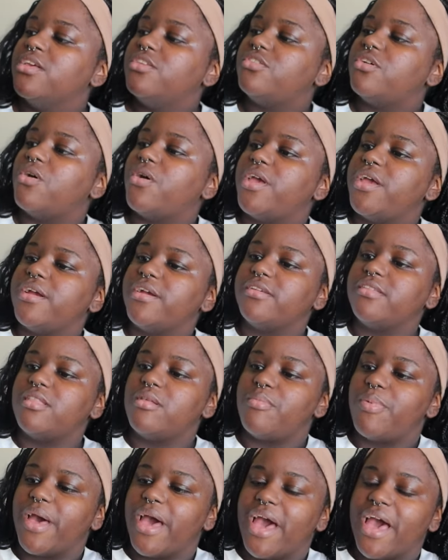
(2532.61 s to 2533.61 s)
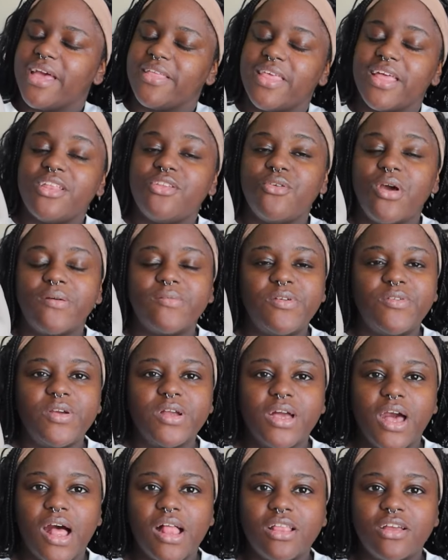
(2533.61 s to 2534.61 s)
So here's the bag. They do have
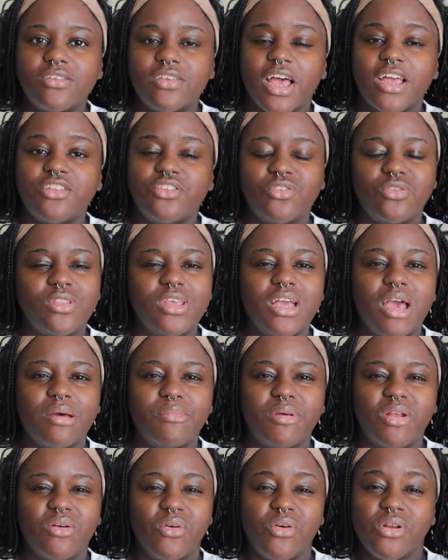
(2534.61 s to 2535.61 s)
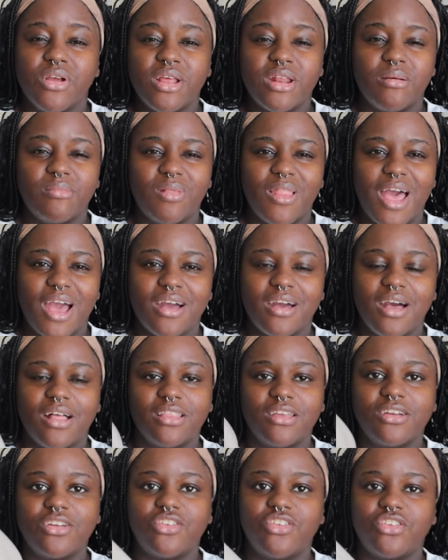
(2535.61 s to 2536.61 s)
different colors. I do think I'm going to order in a black
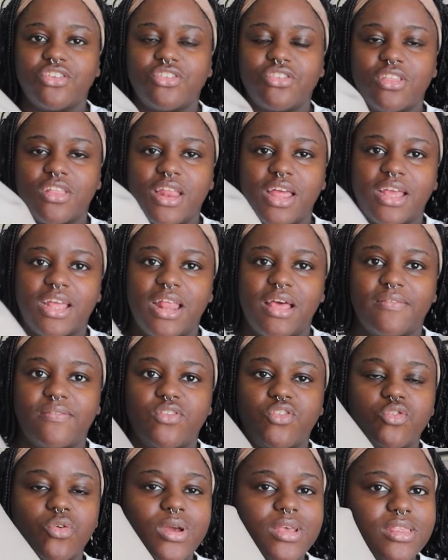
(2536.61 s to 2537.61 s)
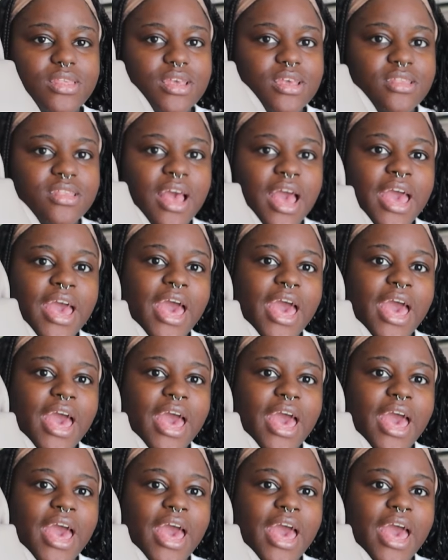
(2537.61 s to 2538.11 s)
color, just so that I can have choices.